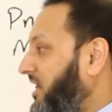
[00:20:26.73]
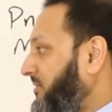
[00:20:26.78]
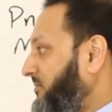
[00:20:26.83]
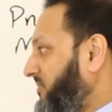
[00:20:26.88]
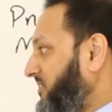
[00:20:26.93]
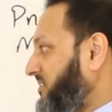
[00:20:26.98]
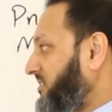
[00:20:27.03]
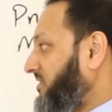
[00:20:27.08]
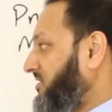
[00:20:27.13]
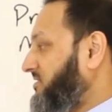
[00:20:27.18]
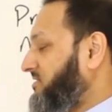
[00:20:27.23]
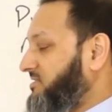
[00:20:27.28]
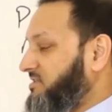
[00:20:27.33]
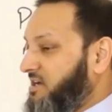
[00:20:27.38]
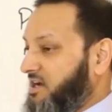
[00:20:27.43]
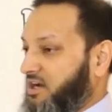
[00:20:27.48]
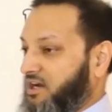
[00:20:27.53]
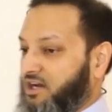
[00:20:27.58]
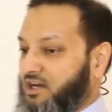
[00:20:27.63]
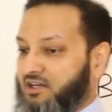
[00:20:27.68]
Because
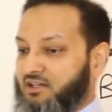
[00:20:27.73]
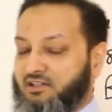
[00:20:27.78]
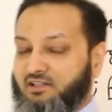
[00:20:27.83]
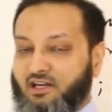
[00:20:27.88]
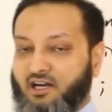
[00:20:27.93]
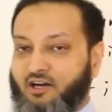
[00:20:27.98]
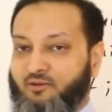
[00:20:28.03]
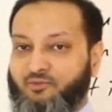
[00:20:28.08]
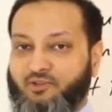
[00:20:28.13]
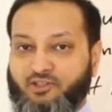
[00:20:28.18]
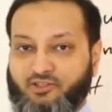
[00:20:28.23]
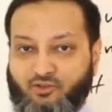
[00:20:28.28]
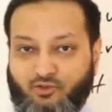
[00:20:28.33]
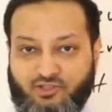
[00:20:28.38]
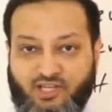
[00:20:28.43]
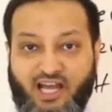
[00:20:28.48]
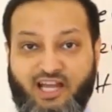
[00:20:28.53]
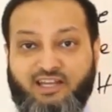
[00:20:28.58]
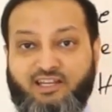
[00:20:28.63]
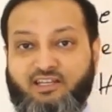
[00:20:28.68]
they're so
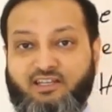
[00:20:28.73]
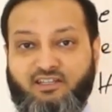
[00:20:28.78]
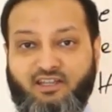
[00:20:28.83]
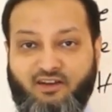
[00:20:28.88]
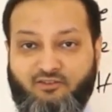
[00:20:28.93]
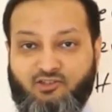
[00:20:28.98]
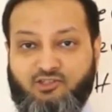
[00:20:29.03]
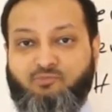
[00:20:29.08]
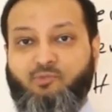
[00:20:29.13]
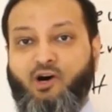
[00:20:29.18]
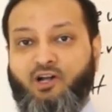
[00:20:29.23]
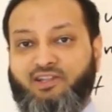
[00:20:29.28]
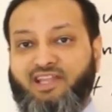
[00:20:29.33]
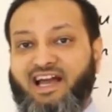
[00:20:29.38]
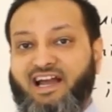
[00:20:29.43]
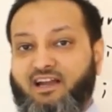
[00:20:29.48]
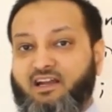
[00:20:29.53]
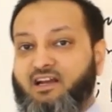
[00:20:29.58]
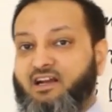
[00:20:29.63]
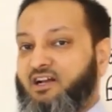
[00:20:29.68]
tiny and they have a small
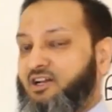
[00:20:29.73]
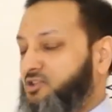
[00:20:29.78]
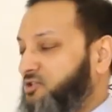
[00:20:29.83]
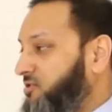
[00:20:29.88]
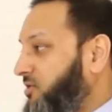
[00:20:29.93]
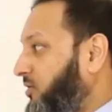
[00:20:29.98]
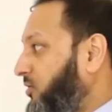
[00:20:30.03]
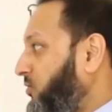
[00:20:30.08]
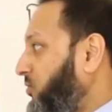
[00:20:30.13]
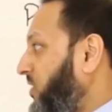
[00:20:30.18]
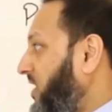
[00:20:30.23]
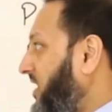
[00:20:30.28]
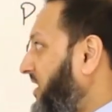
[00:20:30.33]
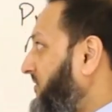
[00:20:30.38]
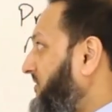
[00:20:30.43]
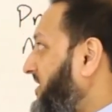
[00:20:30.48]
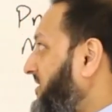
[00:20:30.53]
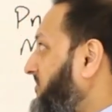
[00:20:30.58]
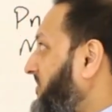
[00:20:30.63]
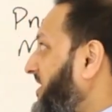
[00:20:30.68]
neck, so
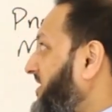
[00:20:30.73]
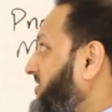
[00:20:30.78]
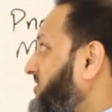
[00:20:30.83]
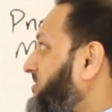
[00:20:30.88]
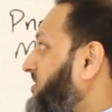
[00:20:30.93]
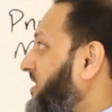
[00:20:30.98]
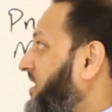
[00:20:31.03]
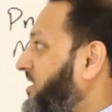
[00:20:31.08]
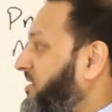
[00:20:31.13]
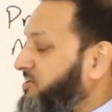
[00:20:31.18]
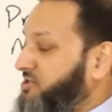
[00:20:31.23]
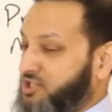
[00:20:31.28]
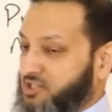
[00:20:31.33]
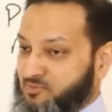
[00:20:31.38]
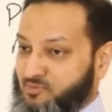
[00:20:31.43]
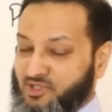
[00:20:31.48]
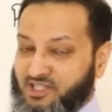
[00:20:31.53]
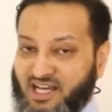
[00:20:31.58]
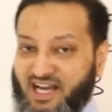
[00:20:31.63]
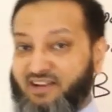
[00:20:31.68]
they might
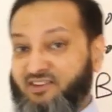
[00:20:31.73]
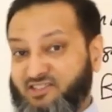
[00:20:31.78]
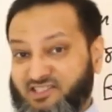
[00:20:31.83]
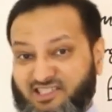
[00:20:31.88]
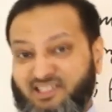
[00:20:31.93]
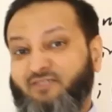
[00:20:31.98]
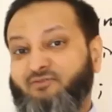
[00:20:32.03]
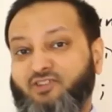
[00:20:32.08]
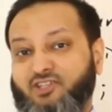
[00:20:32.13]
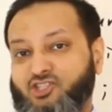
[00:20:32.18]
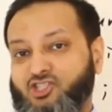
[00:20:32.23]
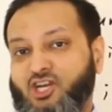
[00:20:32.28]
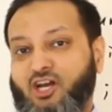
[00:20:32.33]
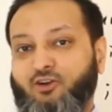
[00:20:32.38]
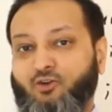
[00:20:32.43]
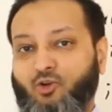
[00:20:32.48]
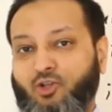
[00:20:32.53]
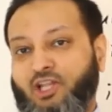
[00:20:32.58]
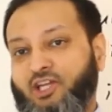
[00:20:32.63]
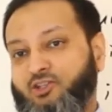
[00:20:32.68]
just be kind of stiff in
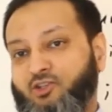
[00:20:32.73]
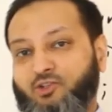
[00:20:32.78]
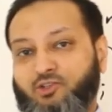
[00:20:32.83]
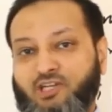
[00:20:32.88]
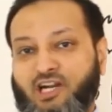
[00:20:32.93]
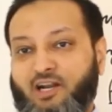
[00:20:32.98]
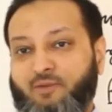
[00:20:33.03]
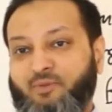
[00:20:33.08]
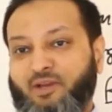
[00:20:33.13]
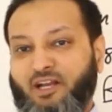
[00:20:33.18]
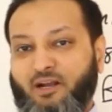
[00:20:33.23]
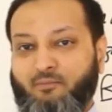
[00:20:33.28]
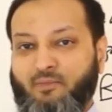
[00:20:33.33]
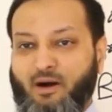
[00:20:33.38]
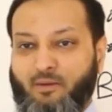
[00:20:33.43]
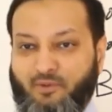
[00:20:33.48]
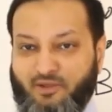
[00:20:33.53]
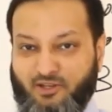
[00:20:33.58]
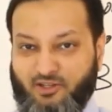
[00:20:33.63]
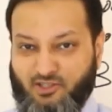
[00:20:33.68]
general. Like you try to pick them
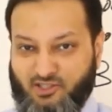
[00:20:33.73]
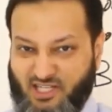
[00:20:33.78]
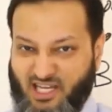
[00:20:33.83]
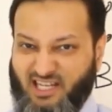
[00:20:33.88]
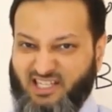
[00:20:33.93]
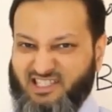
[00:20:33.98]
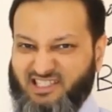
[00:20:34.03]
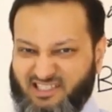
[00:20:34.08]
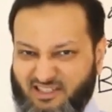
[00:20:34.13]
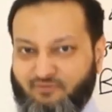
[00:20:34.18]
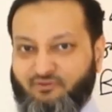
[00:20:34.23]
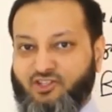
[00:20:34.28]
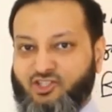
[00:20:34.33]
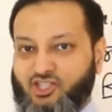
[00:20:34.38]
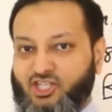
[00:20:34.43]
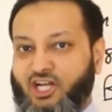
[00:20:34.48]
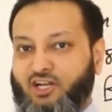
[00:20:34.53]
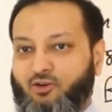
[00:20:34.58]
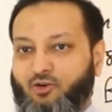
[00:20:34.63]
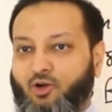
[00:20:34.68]
up and they're just kind of stiff in
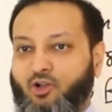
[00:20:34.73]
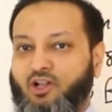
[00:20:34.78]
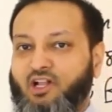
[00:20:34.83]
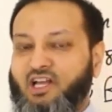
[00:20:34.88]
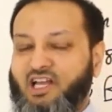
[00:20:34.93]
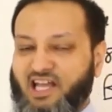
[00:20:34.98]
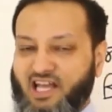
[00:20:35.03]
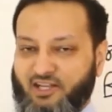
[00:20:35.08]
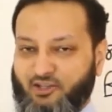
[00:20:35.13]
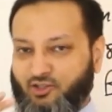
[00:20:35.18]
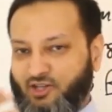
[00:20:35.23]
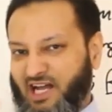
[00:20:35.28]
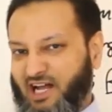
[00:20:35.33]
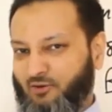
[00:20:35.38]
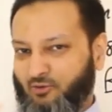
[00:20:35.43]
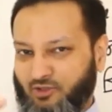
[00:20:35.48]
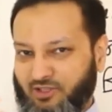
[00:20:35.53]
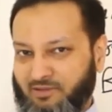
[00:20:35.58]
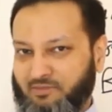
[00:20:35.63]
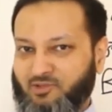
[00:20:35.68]
general, and you're
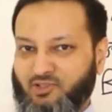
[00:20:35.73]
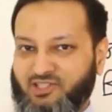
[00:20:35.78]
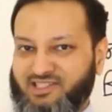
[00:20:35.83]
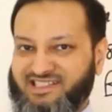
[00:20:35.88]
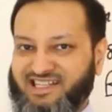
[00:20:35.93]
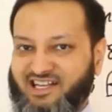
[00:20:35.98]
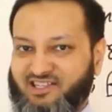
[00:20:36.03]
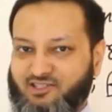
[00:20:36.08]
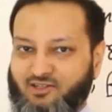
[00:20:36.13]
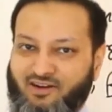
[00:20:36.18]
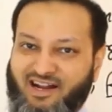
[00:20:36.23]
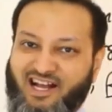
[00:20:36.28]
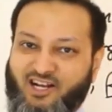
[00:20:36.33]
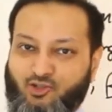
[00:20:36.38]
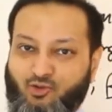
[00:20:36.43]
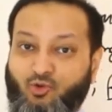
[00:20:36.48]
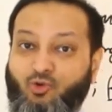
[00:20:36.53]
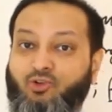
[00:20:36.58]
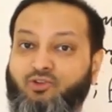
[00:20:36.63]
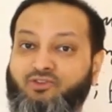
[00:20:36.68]
not really able to assess their
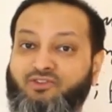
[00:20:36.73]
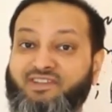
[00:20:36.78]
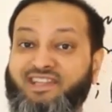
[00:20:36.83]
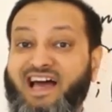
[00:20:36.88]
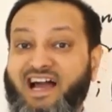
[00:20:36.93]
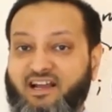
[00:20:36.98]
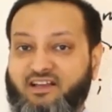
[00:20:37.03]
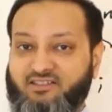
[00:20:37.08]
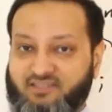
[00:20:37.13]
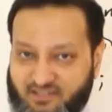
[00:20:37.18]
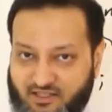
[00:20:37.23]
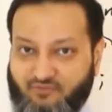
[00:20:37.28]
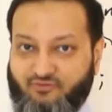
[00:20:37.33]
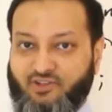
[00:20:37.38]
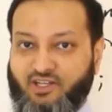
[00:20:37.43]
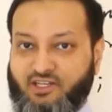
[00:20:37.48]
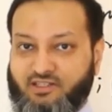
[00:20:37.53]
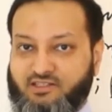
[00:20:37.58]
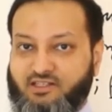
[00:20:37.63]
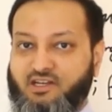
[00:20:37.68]
actual neck
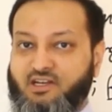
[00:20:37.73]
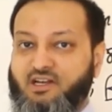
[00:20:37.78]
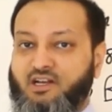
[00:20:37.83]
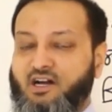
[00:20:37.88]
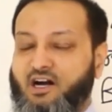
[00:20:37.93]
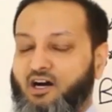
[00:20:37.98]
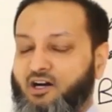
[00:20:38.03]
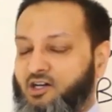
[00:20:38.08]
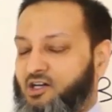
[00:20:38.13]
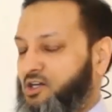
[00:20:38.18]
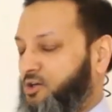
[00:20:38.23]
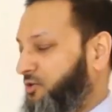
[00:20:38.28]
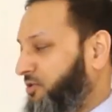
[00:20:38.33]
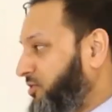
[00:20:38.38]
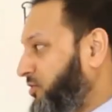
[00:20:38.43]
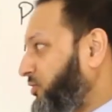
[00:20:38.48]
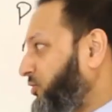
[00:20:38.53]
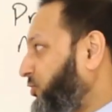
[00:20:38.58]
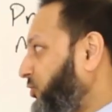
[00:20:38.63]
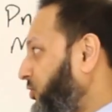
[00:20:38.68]
stiffness
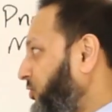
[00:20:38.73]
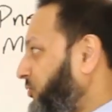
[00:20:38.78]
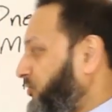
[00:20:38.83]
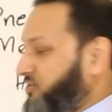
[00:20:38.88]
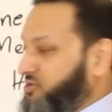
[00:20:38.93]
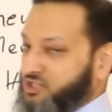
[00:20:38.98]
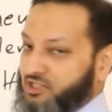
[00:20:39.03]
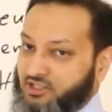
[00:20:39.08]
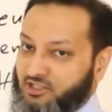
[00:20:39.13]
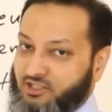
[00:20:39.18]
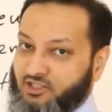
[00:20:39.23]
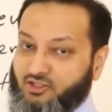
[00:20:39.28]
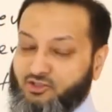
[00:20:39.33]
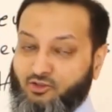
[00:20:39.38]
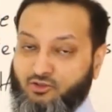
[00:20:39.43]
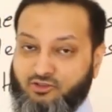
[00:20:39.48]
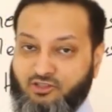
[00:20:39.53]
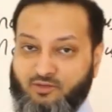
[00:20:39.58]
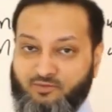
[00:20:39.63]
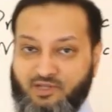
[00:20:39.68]
or nuchal rigidity.
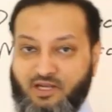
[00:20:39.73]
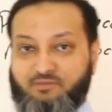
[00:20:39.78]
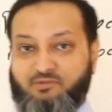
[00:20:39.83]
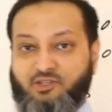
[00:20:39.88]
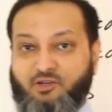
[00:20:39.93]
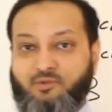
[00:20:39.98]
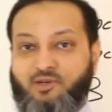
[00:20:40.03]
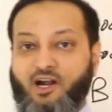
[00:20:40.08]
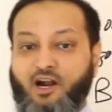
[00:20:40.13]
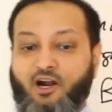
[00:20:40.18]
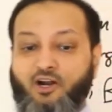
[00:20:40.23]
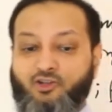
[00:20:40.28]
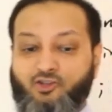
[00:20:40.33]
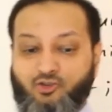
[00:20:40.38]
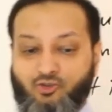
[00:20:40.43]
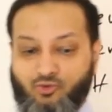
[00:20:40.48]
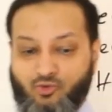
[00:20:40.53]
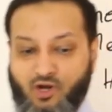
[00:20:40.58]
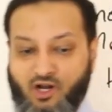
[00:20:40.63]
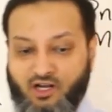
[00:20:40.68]
So sometimes it can be hard
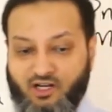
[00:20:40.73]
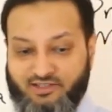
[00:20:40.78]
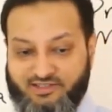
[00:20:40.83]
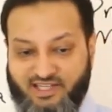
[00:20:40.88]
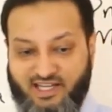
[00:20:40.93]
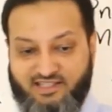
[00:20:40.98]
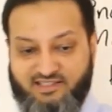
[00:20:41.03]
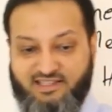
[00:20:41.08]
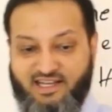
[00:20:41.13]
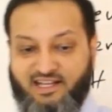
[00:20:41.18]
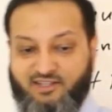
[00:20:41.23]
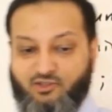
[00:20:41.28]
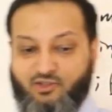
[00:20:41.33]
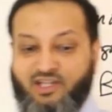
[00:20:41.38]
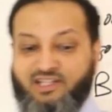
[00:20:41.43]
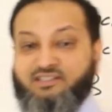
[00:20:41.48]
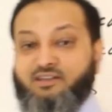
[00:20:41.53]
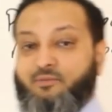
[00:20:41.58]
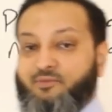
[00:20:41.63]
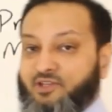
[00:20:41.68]
to assess that. So
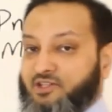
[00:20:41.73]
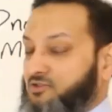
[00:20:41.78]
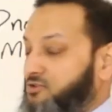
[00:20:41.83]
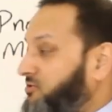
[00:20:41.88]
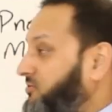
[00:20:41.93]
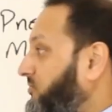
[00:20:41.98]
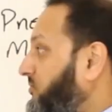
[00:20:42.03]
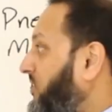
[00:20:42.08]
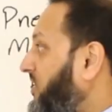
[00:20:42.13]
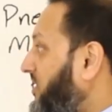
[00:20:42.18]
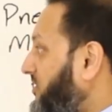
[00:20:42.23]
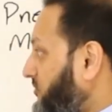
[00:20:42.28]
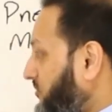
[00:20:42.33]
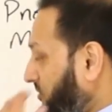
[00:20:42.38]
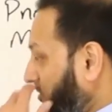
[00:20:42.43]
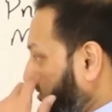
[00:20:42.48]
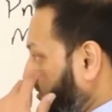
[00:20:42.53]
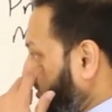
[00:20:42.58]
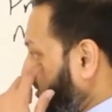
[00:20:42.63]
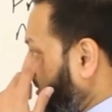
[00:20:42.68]
that's something to
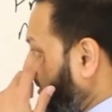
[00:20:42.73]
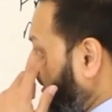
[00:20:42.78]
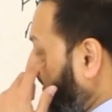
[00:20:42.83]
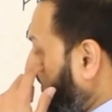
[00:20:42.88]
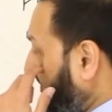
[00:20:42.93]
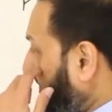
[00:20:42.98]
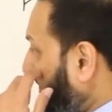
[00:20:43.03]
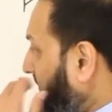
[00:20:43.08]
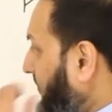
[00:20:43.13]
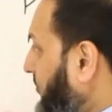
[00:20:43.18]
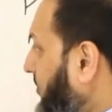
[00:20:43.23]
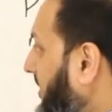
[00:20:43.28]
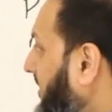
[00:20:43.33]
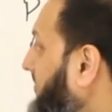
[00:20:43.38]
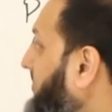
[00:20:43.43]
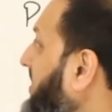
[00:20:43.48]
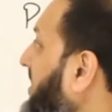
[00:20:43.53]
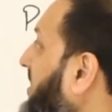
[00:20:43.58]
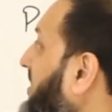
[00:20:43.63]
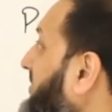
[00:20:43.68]
consider. Okay.